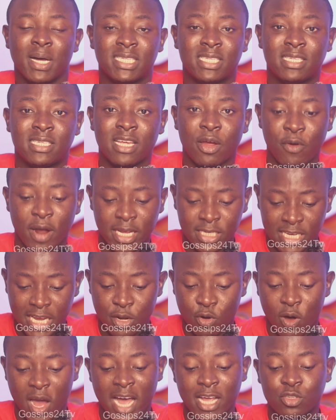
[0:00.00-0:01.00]
but Sarah
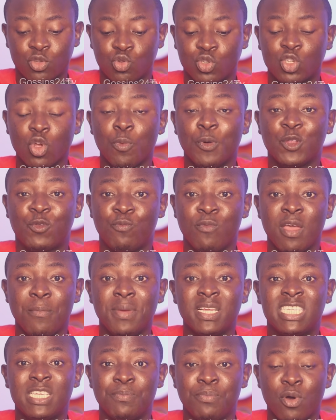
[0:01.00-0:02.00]
Jane no has to solve it with
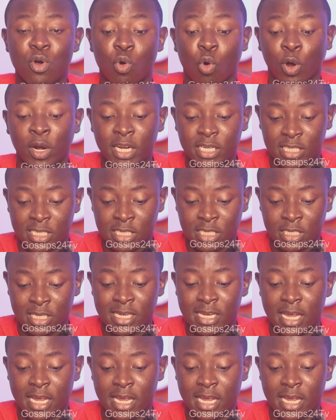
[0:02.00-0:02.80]
meeting bill conditions.